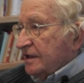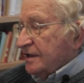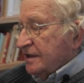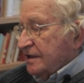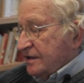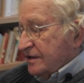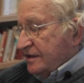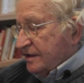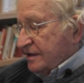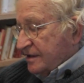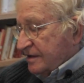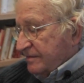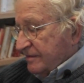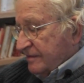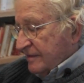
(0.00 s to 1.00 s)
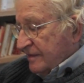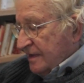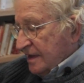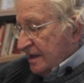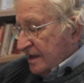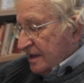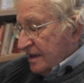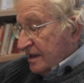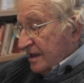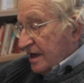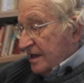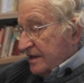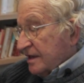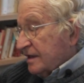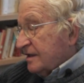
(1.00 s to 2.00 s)
World
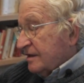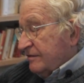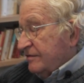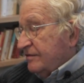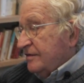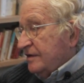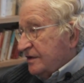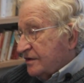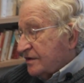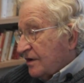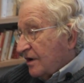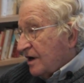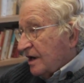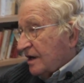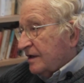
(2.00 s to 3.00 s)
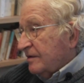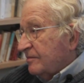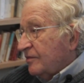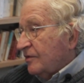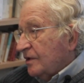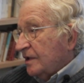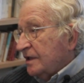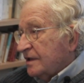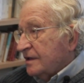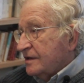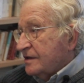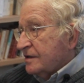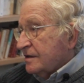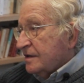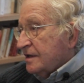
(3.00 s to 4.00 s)
solidarity, global solidarity of
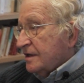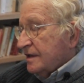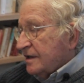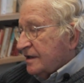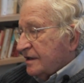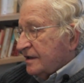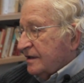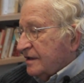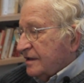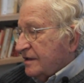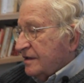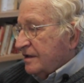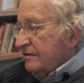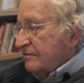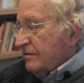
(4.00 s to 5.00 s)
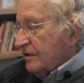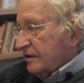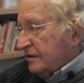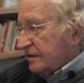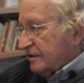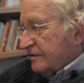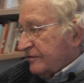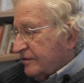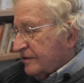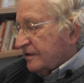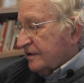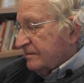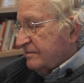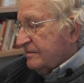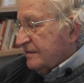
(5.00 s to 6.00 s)
people who don't want to be the
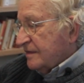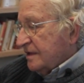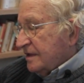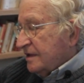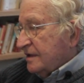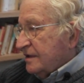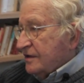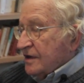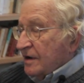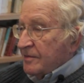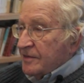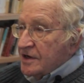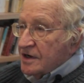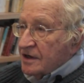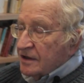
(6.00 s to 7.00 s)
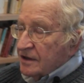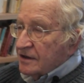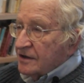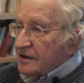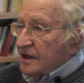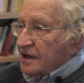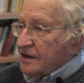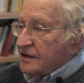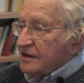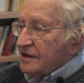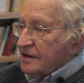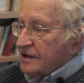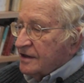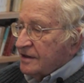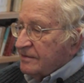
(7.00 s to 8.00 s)
precariat and don't want to live in the
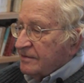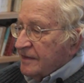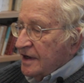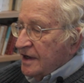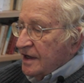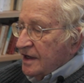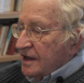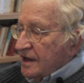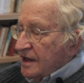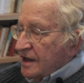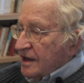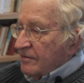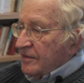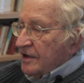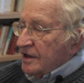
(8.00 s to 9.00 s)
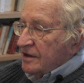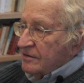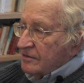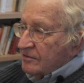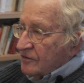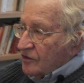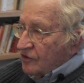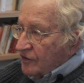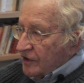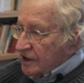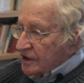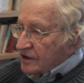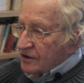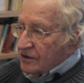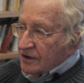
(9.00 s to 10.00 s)
shadow of highly
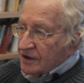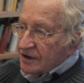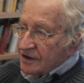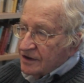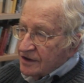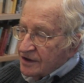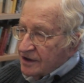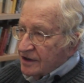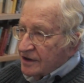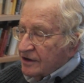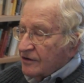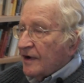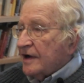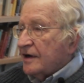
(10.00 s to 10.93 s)
concentrated wealth.